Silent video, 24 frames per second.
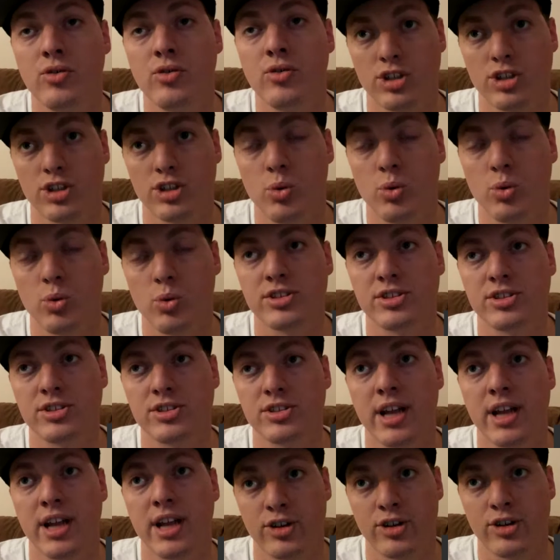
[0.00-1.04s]
Russell Wilson,
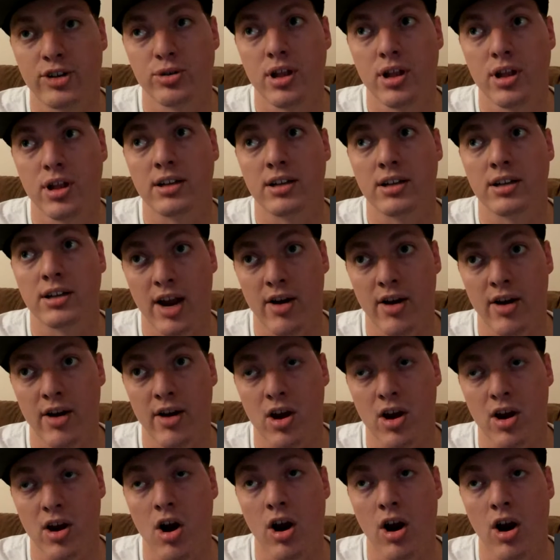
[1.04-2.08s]
Andrew Luck, Derek
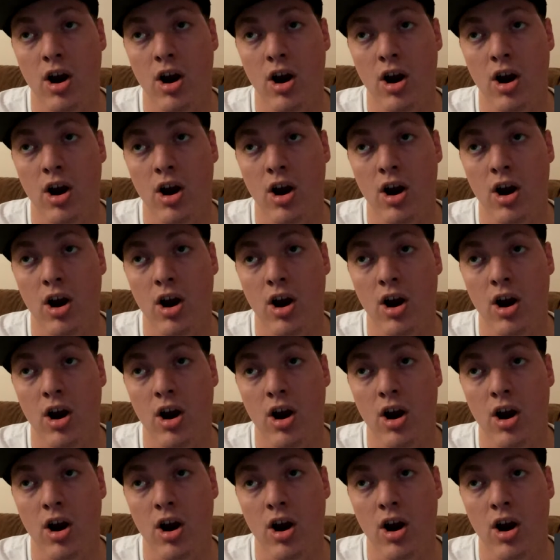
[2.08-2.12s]
Carr,